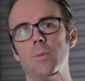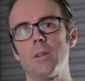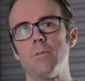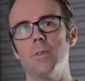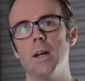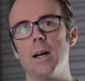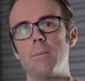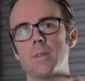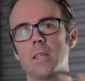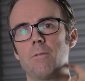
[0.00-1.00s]
bit
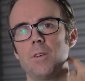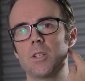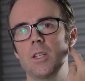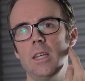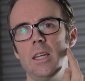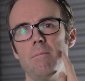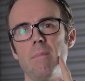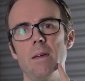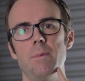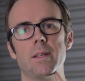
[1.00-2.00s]
of definition here.
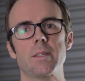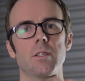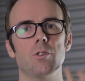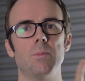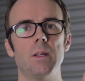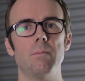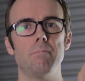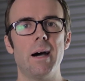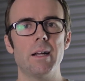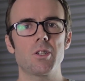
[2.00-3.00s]
Maybe it's a little bit
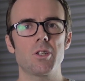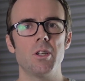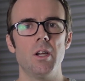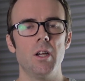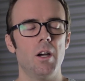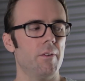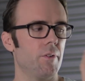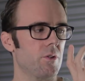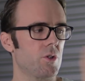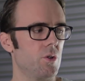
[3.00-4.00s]
much. I've
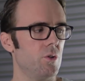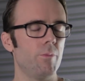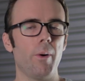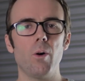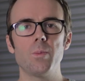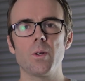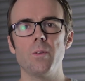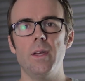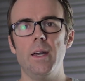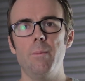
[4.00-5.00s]
got 2 bulbs
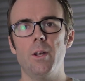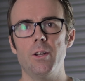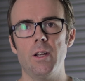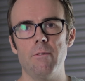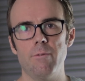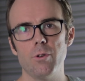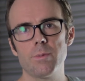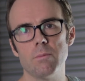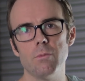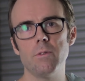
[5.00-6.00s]
on there, but I don't have
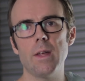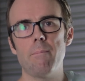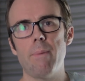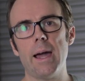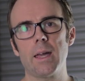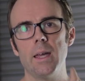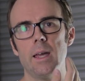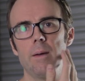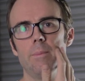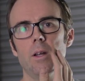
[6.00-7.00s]
room to move that back.
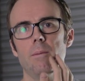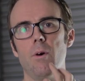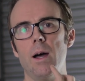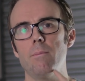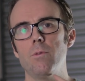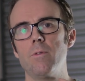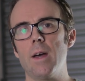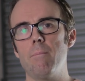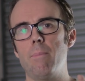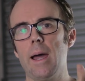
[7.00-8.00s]
But I might move
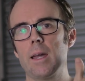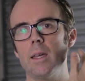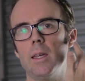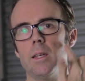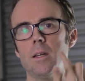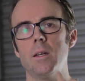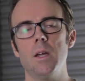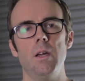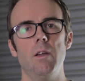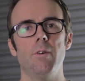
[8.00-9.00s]
that back
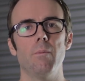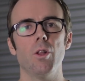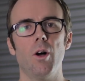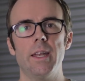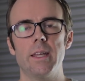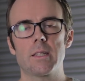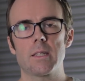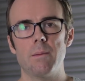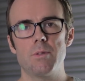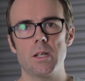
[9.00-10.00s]
if I'm lighting a
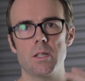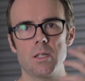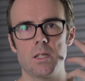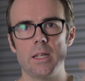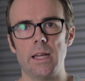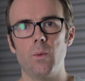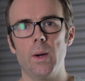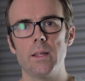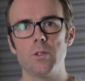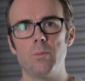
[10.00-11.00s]
subject, just to take
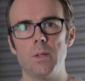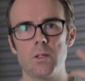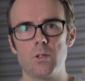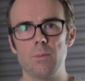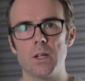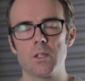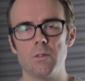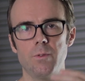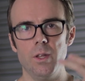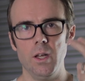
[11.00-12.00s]
away a little bit too much
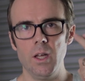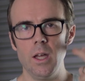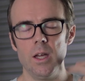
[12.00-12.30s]
of the